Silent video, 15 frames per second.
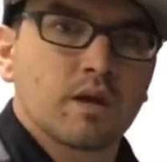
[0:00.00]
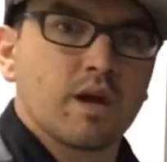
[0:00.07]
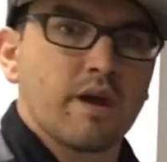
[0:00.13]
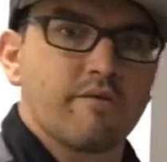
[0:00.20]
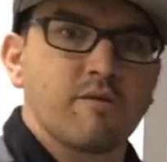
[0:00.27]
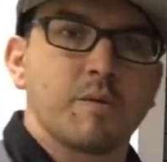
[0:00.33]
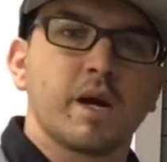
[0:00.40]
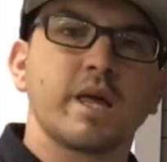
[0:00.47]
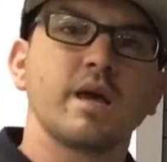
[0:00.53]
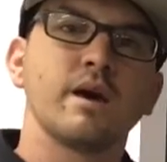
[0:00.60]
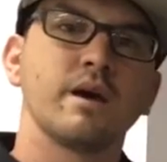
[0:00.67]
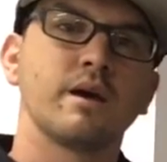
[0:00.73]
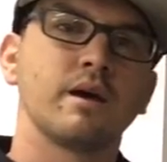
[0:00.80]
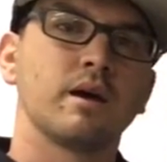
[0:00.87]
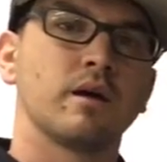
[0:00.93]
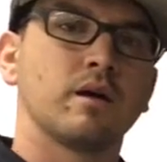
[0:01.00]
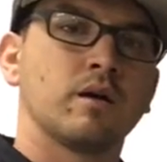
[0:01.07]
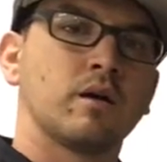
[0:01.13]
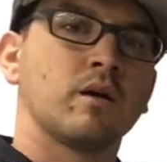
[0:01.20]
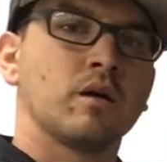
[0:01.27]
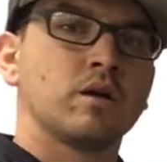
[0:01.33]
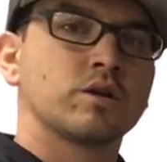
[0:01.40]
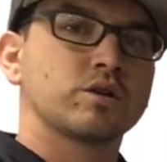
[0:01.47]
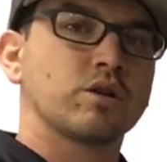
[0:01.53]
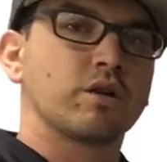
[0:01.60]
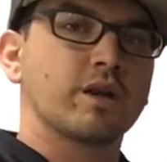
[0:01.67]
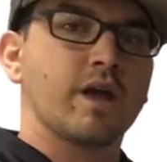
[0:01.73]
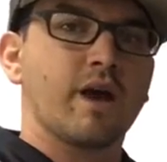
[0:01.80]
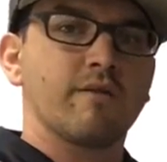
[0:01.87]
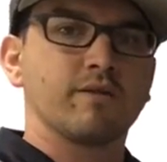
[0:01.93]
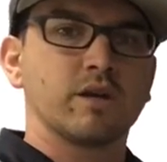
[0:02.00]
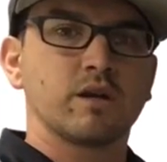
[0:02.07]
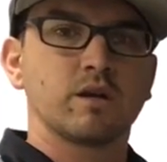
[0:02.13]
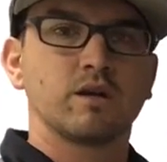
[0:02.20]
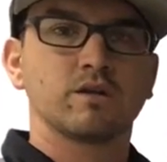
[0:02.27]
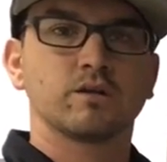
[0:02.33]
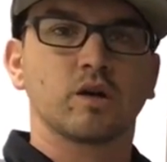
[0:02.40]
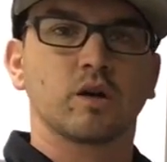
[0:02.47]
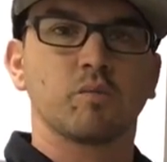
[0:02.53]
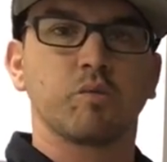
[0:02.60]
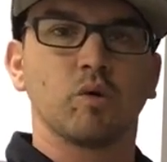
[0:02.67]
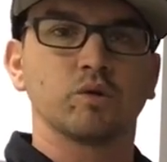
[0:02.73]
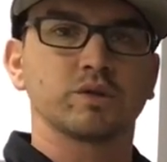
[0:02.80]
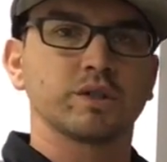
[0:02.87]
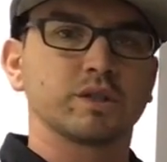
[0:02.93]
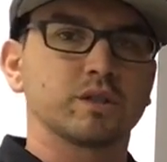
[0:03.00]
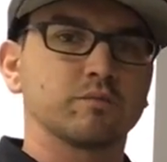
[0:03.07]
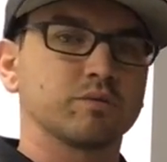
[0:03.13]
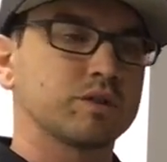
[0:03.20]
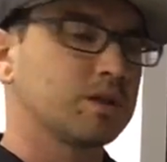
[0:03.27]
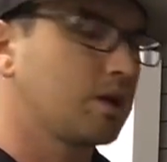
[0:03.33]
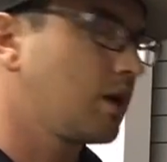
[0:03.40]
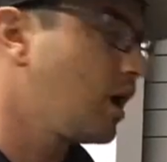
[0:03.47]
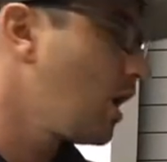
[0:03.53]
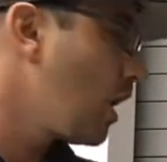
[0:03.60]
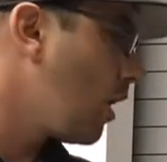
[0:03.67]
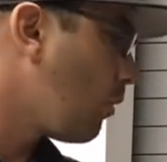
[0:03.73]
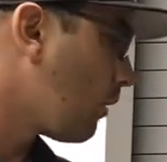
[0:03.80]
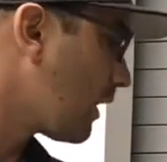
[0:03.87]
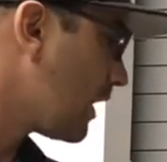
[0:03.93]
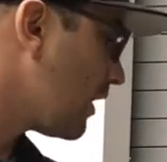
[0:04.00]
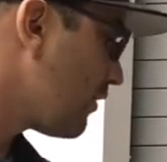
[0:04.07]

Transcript: Hey everybody, Sean Gavin, Tucker Pole Systems. I want to